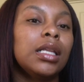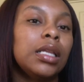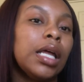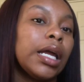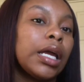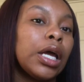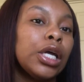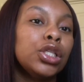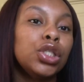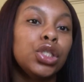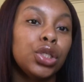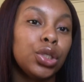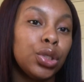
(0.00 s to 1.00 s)
like a
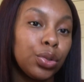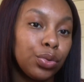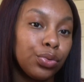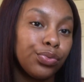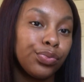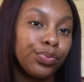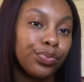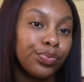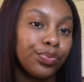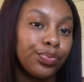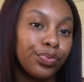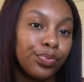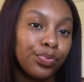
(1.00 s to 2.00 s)
2.
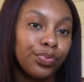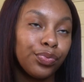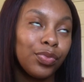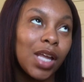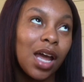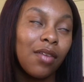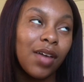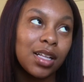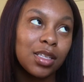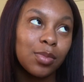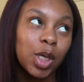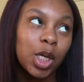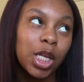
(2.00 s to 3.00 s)
I've had
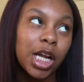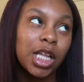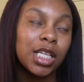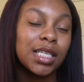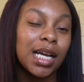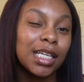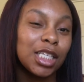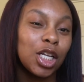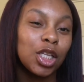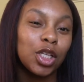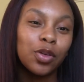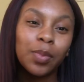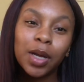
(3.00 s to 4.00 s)
some curly hair that's acted a
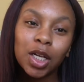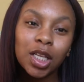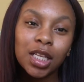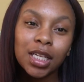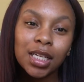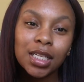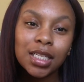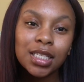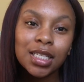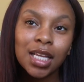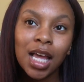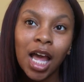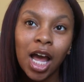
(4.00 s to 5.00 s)
little better than
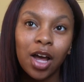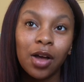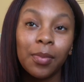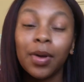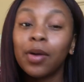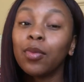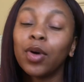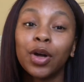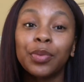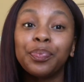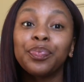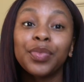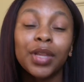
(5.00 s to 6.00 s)
this.
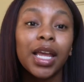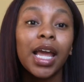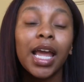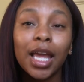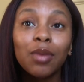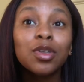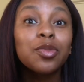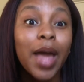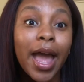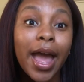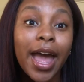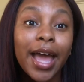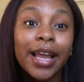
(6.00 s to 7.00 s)
Well, it was
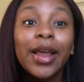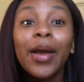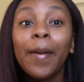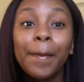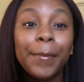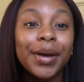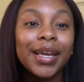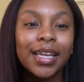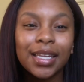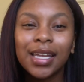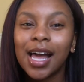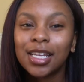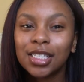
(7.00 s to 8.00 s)
bad, but
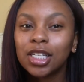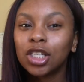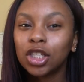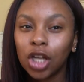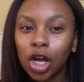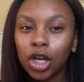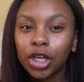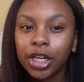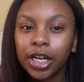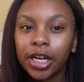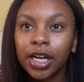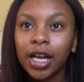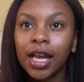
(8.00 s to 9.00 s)
it lasted
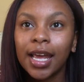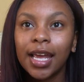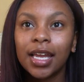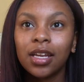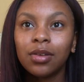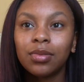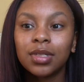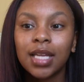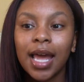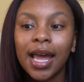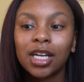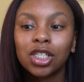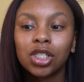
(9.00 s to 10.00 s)
longer. And it was
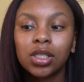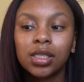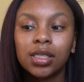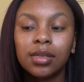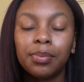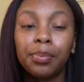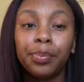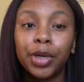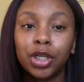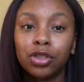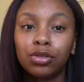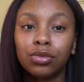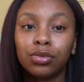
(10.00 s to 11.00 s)
actually
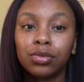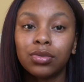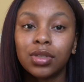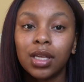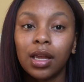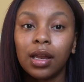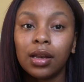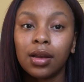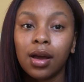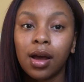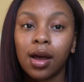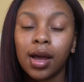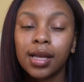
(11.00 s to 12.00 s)
bundles and
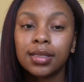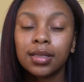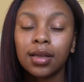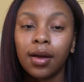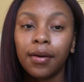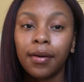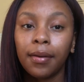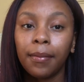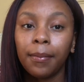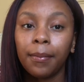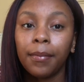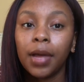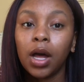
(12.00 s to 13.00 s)
not
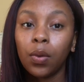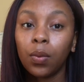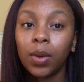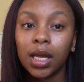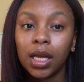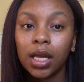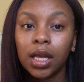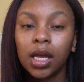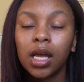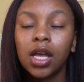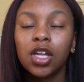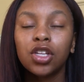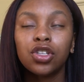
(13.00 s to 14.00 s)
a wig.
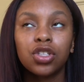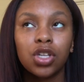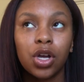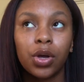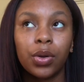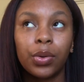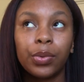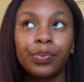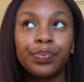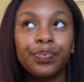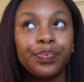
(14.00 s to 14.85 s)
So,